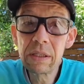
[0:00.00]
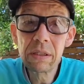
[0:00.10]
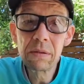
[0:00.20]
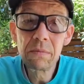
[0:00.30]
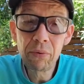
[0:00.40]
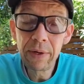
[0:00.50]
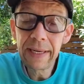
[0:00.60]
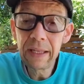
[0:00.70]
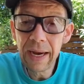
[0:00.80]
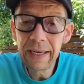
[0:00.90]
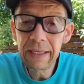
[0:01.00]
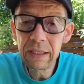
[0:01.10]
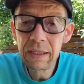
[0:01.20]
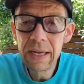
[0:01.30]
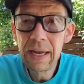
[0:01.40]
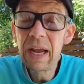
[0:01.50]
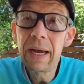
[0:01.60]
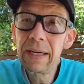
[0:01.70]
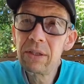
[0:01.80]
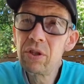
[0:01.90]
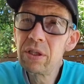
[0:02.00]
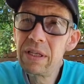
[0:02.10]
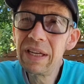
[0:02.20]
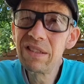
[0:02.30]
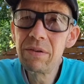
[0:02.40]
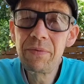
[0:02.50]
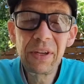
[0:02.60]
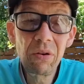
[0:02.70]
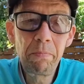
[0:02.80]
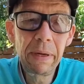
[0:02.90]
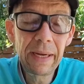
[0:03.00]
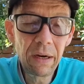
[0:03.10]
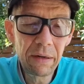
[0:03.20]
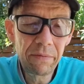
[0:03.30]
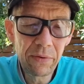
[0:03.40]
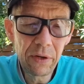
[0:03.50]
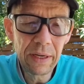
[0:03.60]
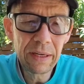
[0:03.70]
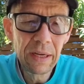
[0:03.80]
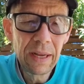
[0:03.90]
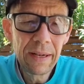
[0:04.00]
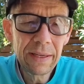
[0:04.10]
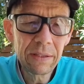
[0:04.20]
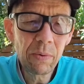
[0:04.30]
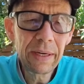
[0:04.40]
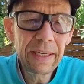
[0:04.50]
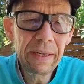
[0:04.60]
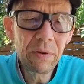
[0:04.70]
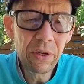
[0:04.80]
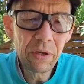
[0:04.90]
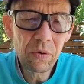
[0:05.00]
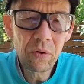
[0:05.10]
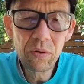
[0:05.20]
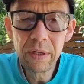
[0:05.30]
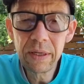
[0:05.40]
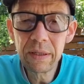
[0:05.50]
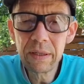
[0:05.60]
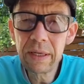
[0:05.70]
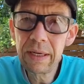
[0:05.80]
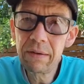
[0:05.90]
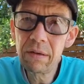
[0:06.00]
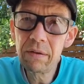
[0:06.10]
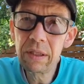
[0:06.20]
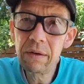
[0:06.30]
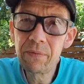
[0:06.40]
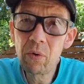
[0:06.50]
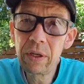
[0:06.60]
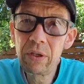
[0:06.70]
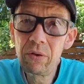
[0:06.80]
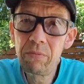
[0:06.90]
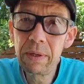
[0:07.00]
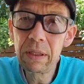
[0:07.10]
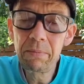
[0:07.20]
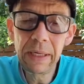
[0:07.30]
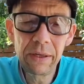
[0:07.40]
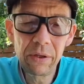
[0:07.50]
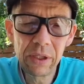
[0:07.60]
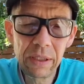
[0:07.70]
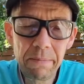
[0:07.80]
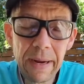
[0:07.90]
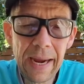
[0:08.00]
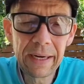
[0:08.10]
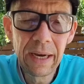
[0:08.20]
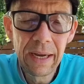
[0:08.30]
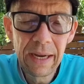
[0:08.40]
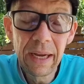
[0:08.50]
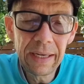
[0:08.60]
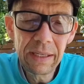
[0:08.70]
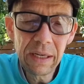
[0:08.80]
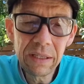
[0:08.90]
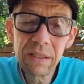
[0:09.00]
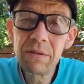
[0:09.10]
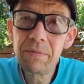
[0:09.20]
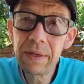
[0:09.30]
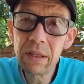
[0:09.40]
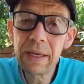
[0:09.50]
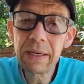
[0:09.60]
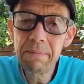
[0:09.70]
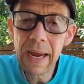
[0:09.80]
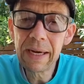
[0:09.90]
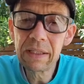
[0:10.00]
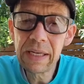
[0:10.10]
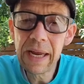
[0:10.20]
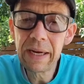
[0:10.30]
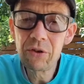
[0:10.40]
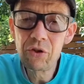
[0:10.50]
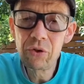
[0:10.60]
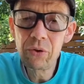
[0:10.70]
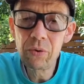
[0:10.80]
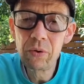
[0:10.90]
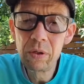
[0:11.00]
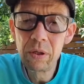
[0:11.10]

It's pretty light, and it just doesn't feel big on foot. That's why even though at 42 millimeters in the back, it doesn't feel like a max stack shoe.